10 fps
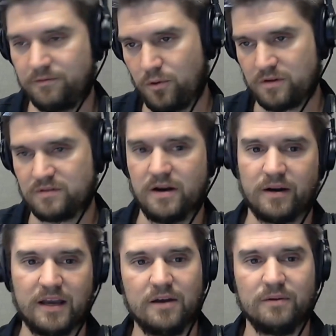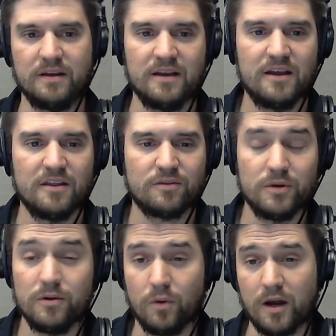Of course, Derrick Henry,
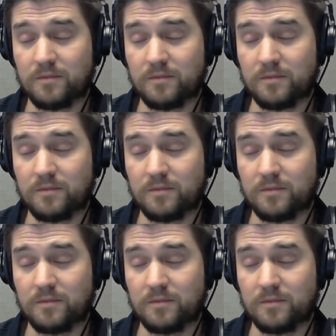3-1.